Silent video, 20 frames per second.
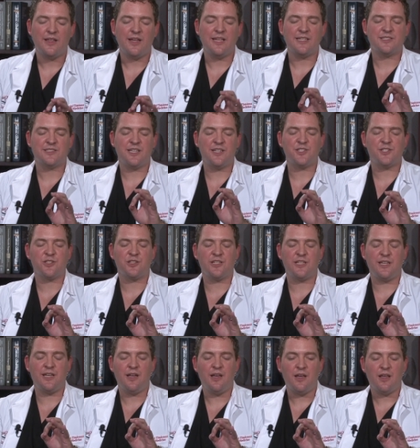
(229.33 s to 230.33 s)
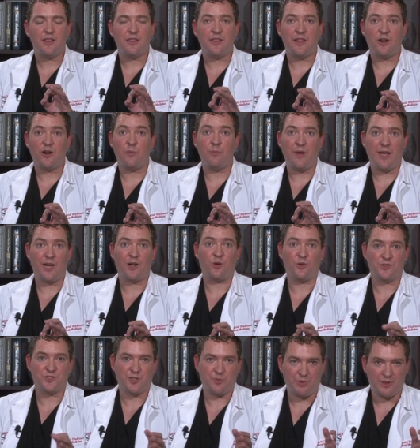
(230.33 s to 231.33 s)
Essentially, they're a
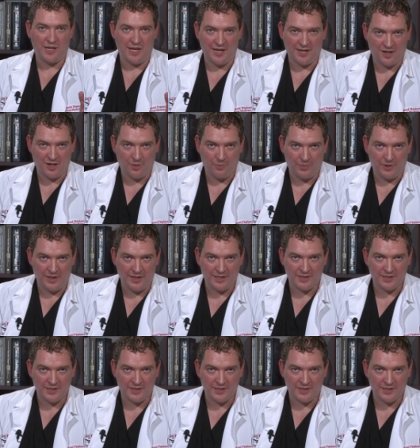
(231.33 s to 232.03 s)
medical supply company.